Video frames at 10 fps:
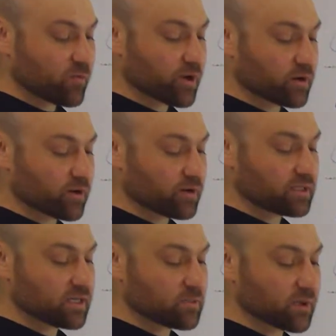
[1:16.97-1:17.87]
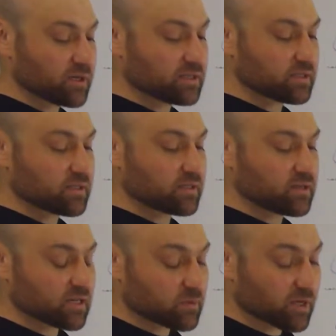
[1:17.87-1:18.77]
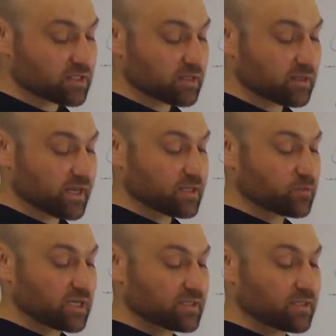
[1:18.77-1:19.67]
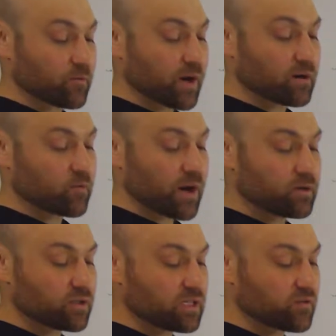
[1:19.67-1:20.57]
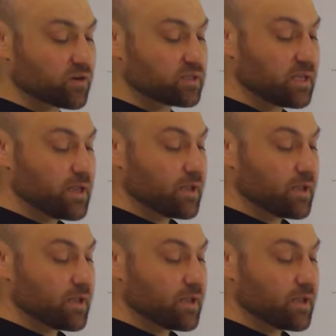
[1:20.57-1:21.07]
We are currently experiencing delays processing wire transfers.